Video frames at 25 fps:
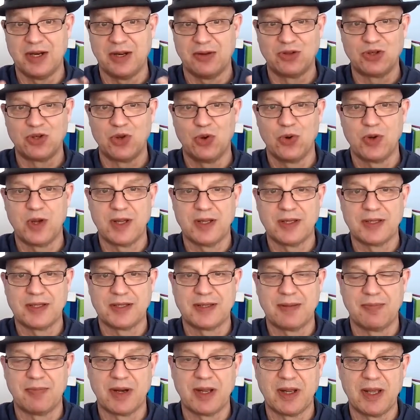talking to
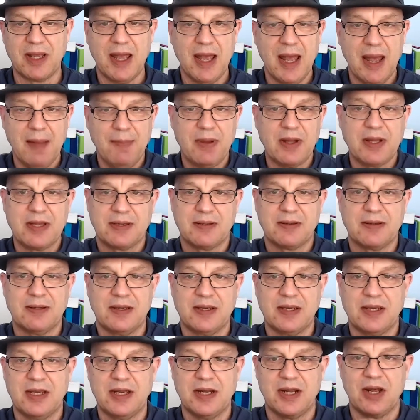somebody. But
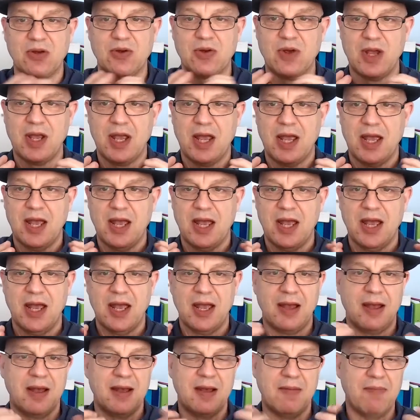
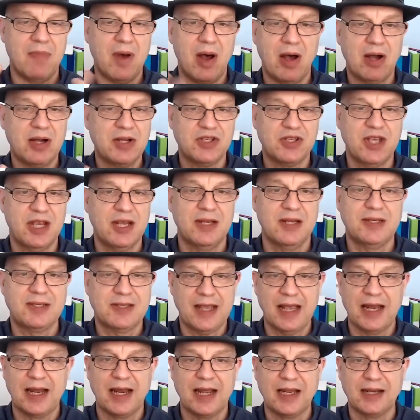marketing,
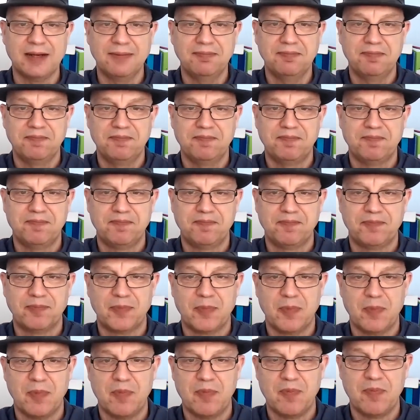selling,
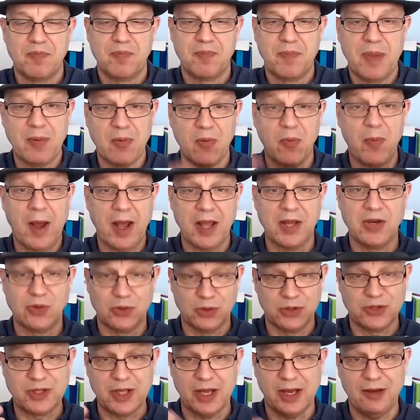people buying
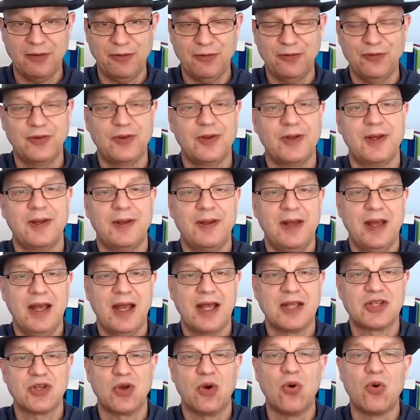your stuff,
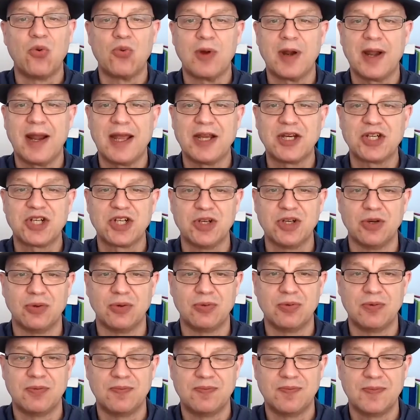it's all
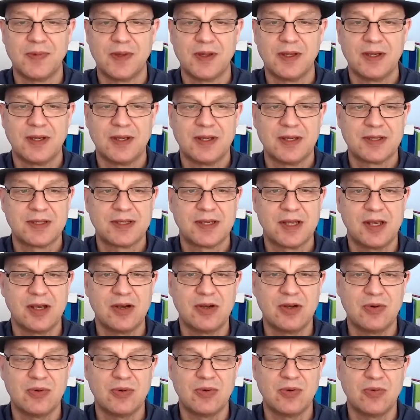relational.
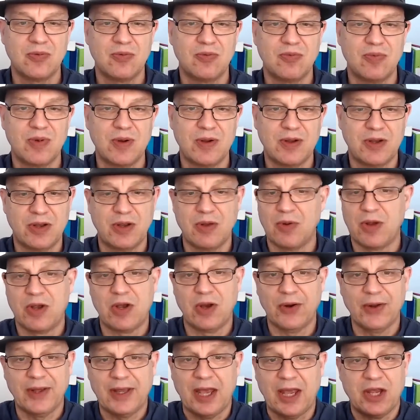So we've
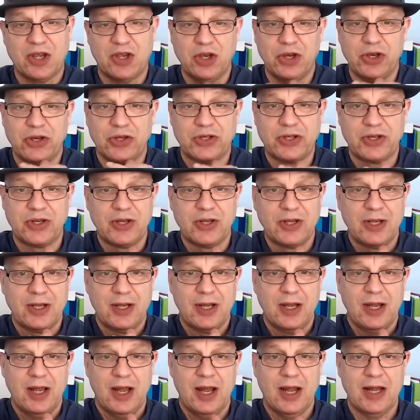got to get good
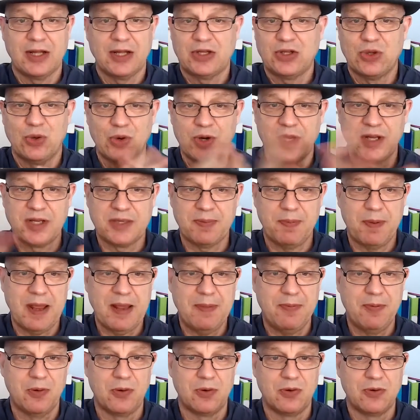at talking to
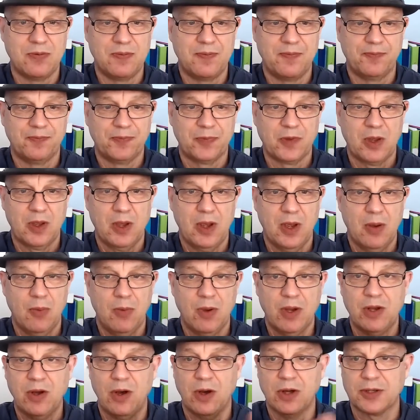people.
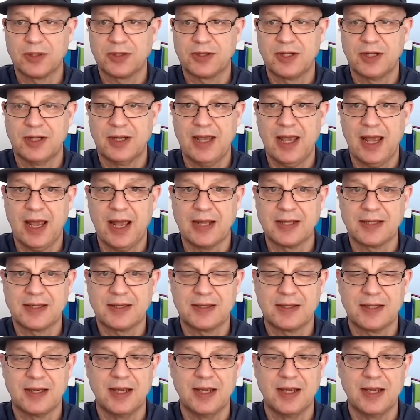We've got to get